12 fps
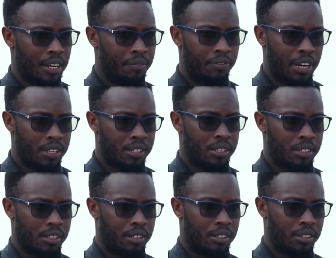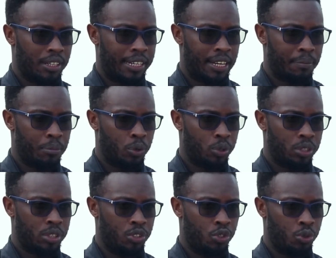like FAST
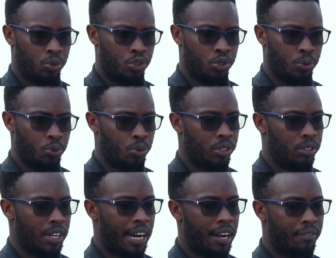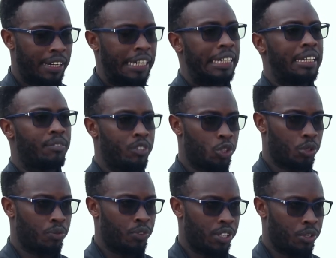enable you to have a clear vision
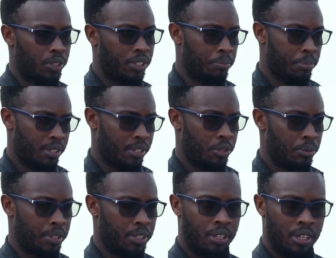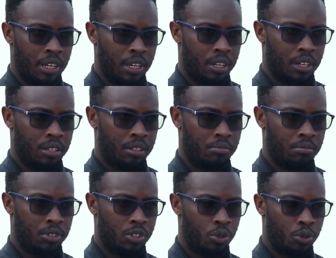of where you want the business to be.
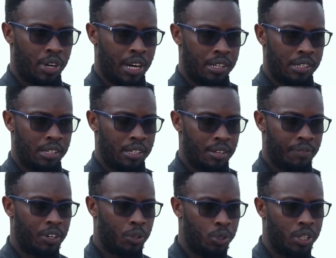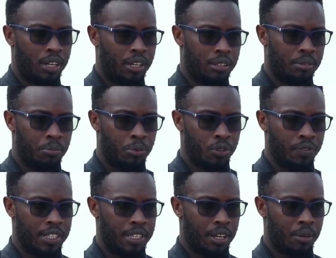You know, as a founder, most of
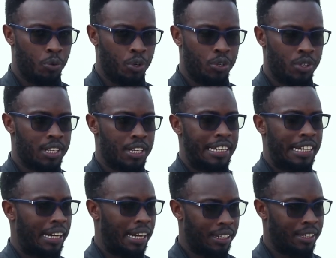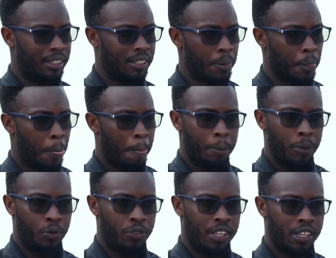the time when you're starting an idea,
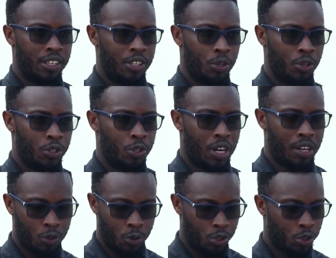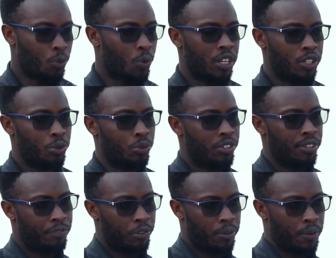you think you're going to have solution 1, 2, 3,
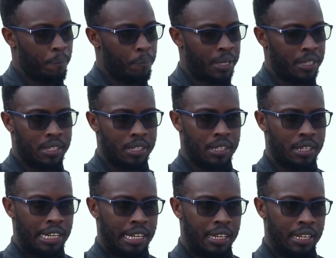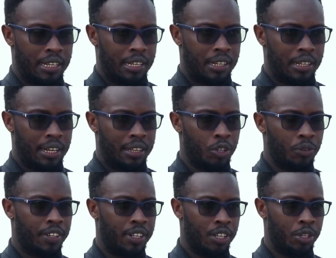4. But at the end of
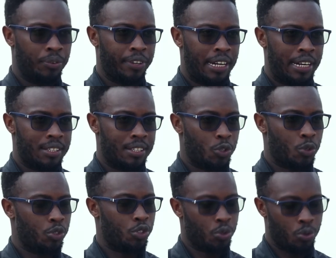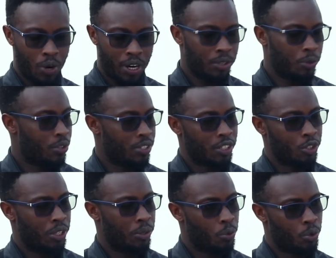the day, you realize that solution 1 was
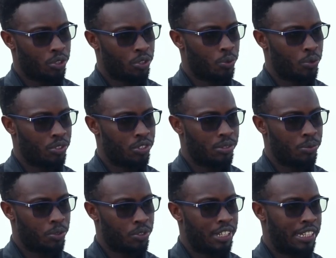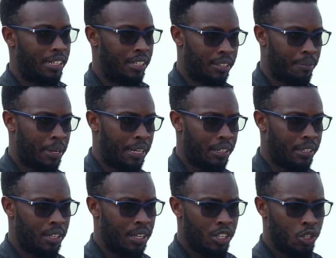actually what was needed in the
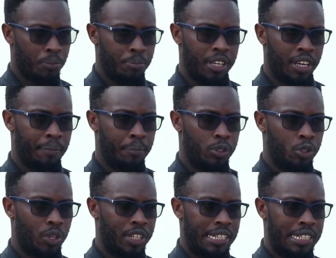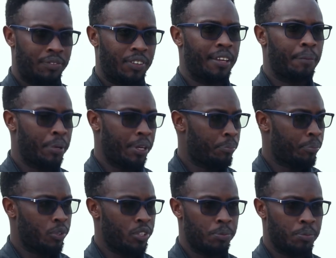market. So being able to identify the pain
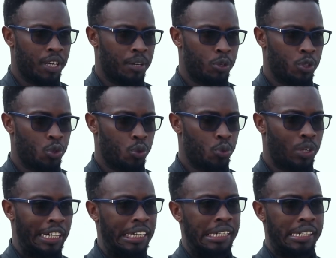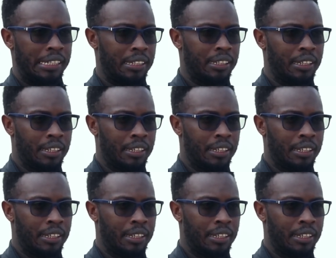points, being able to clearly